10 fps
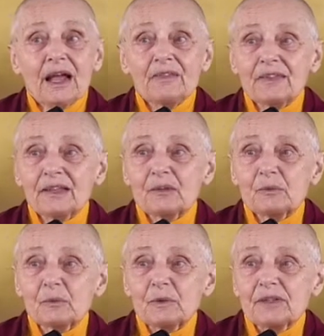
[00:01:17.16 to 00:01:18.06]
And
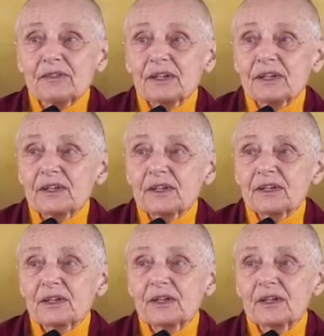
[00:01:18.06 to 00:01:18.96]
then we
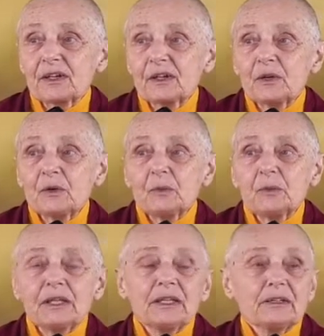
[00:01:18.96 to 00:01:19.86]
think
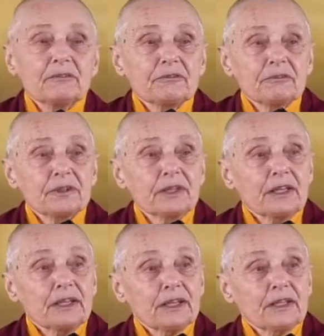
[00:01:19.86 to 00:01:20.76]
we live
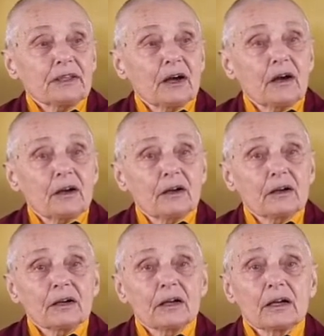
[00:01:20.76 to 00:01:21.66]
in
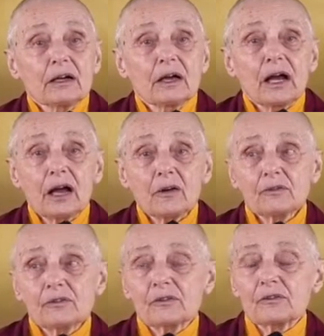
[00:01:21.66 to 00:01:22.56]
our
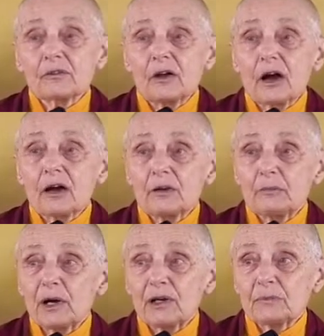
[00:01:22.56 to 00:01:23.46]
houses, our
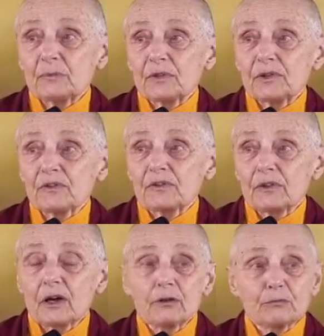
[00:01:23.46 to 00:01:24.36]
apartments,
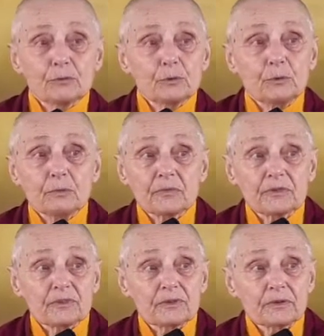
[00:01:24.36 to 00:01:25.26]
our
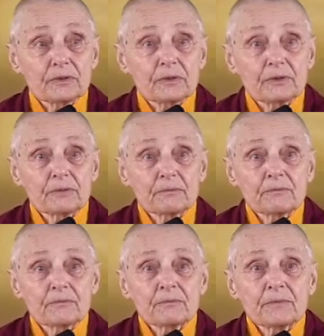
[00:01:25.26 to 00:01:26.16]
rooms.
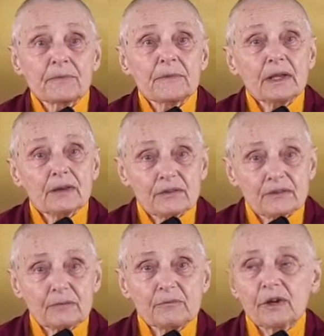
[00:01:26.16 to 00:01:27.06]
Yes,
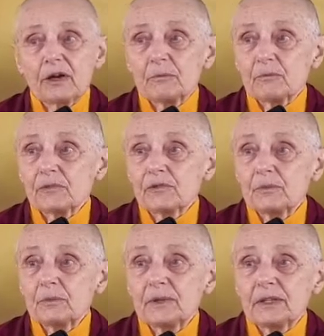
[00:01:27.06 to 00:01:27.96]
sometimes
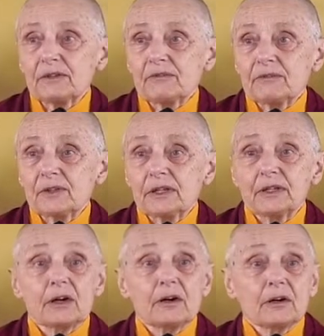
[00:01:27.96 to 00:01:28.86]
we live
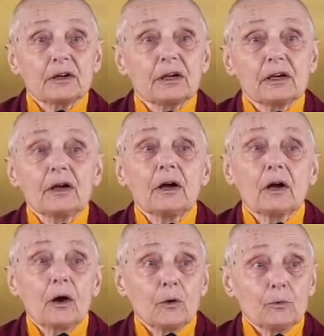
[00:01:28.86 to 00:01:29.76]
in our
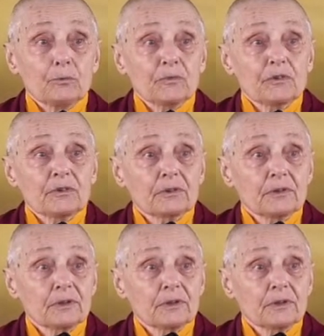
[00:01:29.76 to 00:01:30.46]
homes.